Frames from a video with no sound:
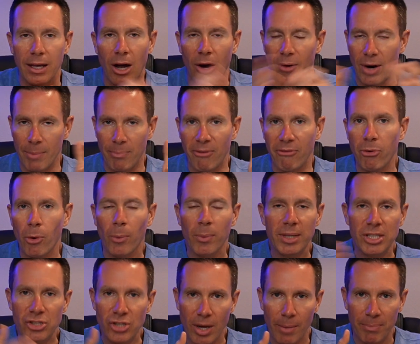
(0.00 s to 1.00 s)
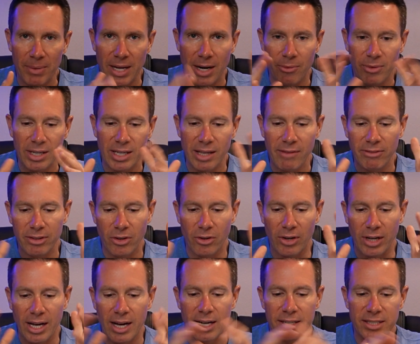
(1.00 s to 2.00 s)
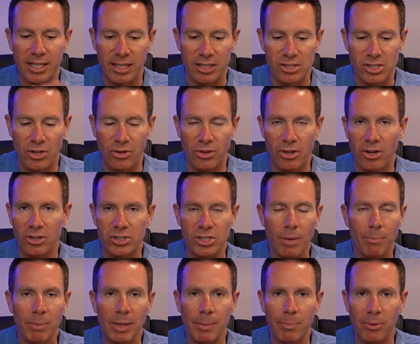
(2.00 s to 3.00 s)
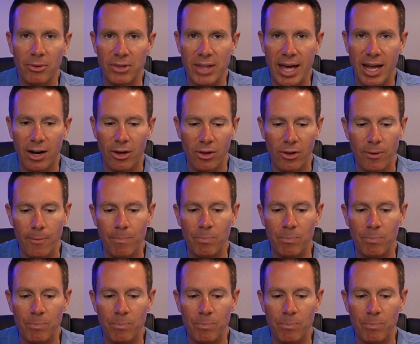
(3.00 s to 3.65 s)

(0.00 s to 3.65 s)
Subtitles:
All right, before we jump in, I want to give a little context here. There are some people that'll